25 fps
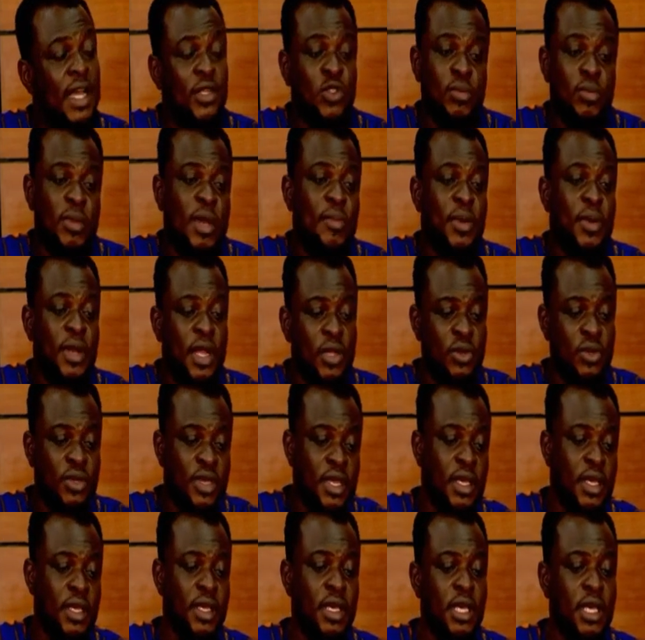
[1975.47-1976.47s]
day, I tell my brother,
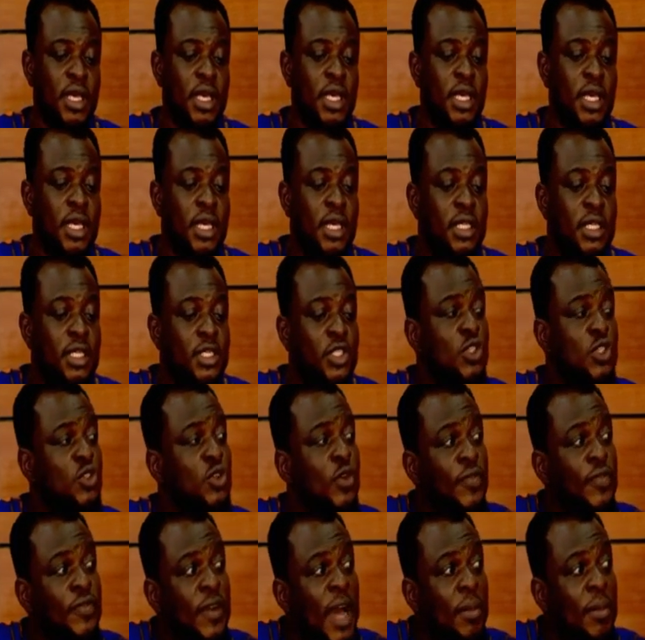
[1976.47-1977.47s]
look, hey, this is
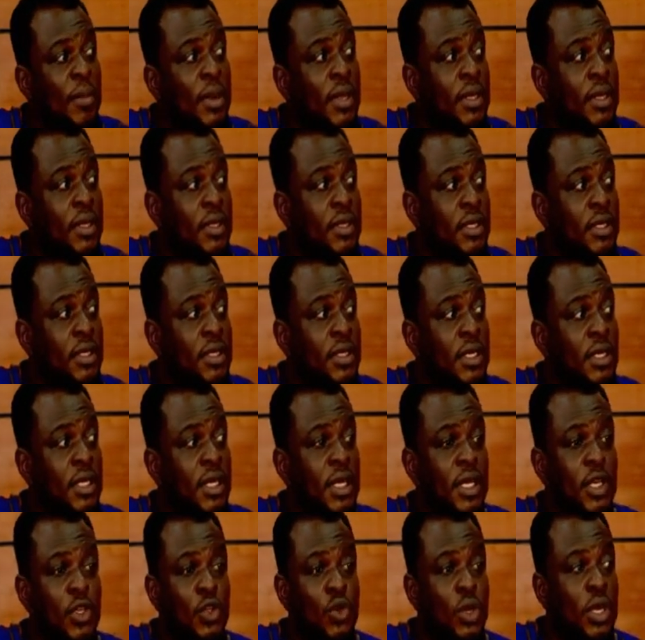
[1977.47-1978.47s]
your family.
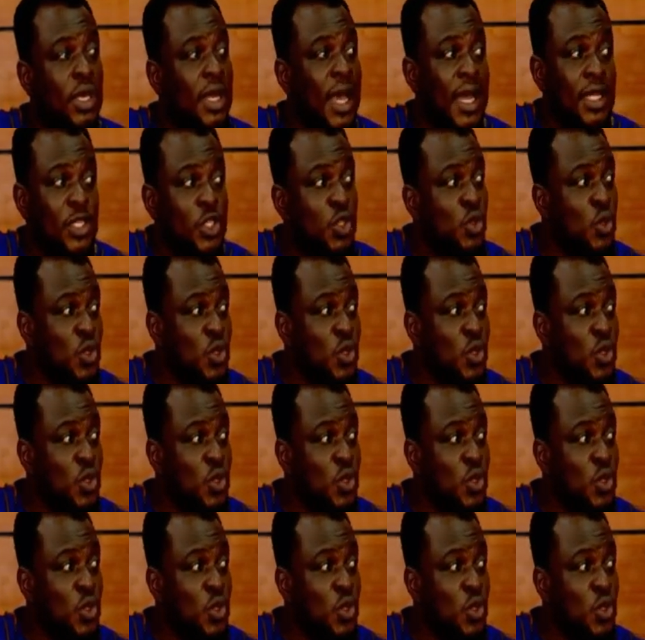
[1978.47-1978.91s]
You can't